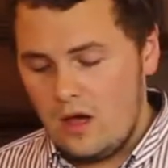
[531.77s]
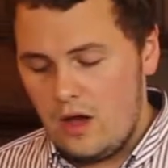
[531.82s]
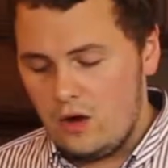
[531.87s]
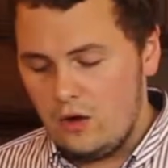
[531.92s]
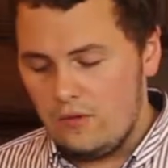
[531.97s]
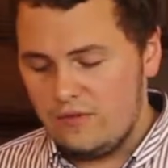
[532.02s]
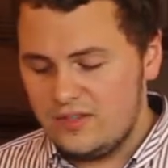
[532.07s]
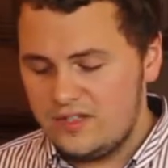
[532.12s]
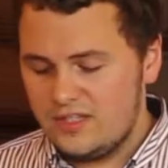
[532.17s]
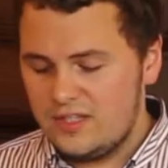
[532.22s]

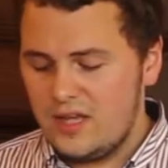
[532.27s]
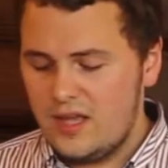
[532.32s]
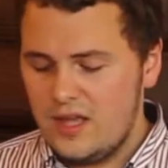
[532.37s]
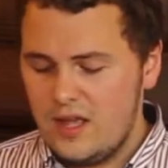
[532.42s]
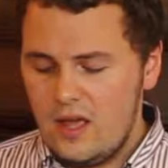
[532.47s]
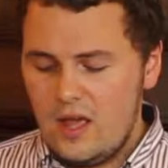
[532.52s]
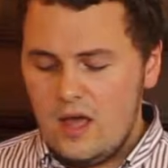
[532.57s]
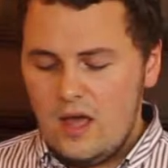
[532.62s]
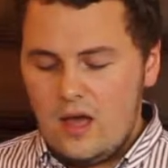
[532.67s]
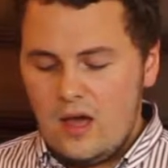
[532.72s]
and
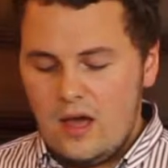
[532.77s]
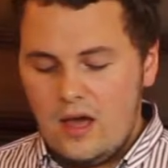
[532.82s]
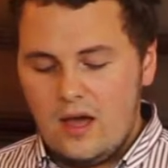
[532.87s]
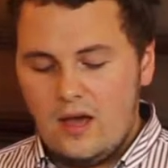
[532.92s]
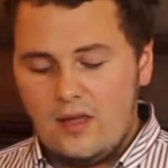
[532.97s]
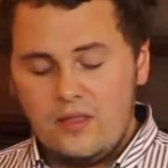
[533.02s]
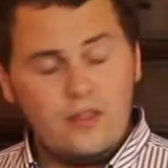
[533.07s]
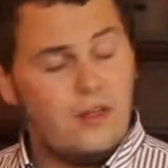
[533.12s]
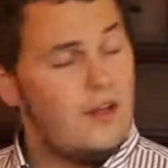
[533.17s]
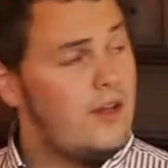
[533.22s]
obviously,
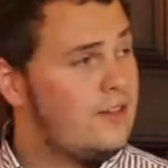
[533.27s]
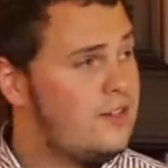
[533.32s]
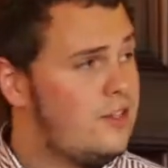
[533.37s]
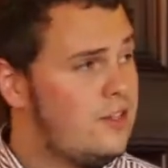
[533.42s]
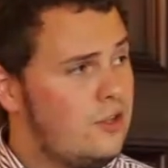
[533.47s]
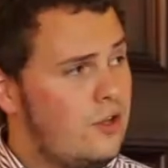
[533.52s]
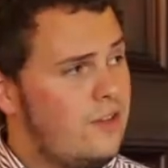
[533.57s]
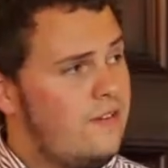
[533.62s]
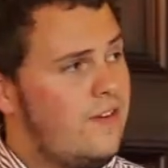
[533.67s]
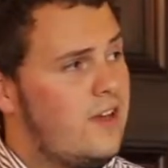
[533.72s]
as the
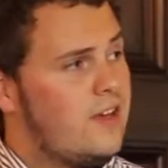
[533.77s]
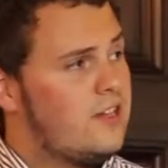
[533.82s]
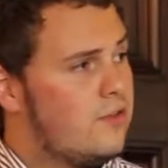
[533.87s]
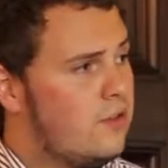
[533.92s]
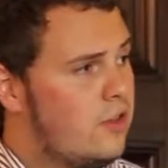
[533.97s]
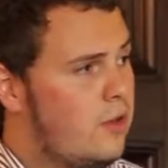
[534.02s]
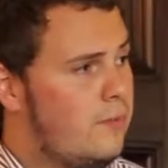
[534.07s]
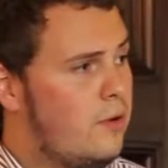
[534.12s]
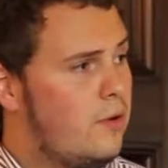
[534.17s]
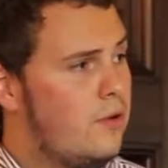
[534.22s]
2 fees are
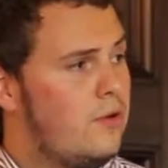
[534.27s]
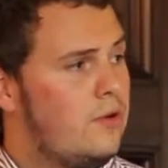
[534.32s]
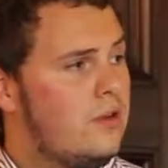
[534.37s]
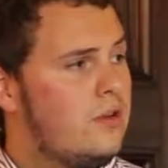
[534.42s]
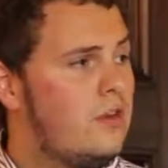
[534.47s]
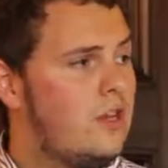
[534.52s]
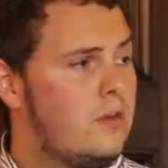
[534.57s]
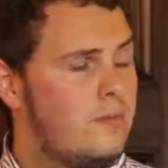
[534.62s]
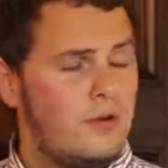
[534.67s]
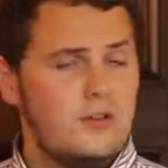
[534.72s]
on the board,
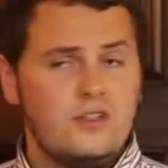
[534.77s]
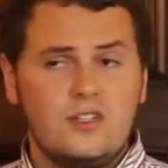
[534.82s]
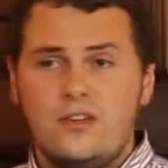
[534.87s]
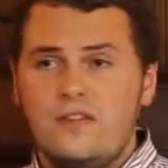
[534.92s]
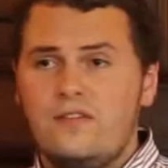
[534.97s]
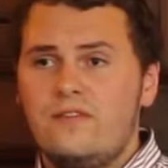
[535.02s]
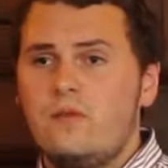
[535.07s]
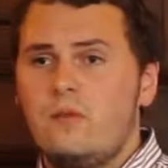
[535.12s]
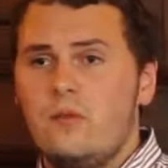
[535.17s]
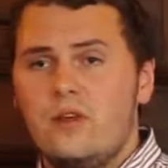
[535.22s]
the deposit
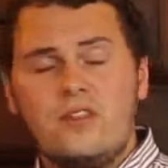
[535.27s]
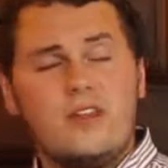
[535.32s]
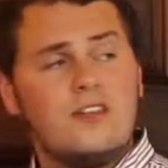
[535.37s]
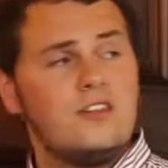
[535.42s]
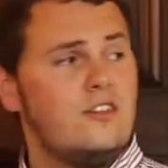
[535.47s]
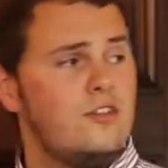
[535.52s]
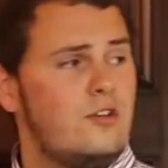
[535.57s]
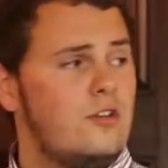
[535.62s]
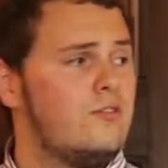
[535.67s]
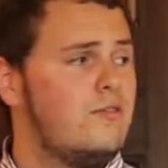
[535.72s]
of
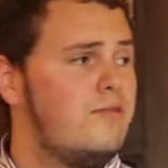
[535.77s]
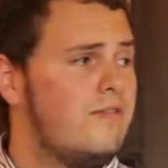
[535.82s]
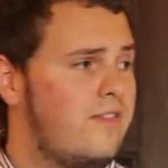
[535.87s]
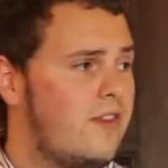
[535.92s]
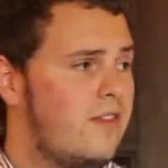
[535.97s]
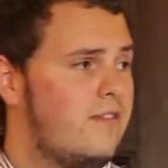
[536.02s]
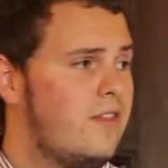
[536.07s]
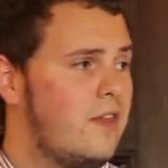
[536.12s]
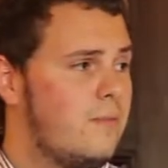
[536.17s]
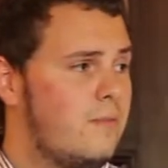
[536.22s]

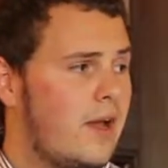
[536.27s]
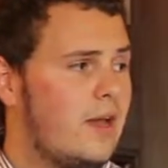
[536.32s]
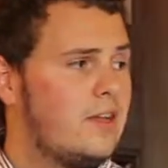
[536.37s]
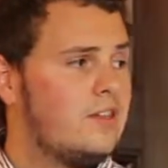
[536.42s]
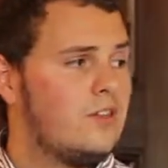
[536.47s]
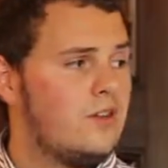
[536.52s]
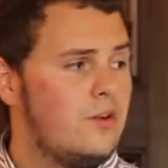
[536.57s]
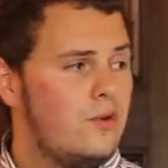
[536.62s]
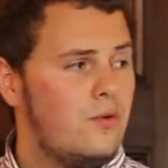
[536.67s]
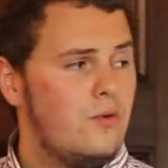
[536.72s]
£1,250
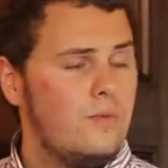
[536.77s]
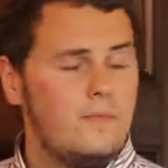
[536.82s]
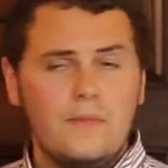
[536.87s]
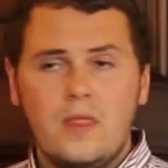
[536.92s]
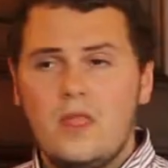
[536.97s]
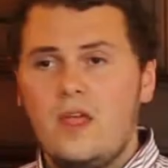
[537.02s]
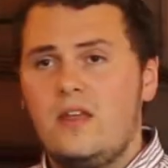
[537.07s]
paid to court,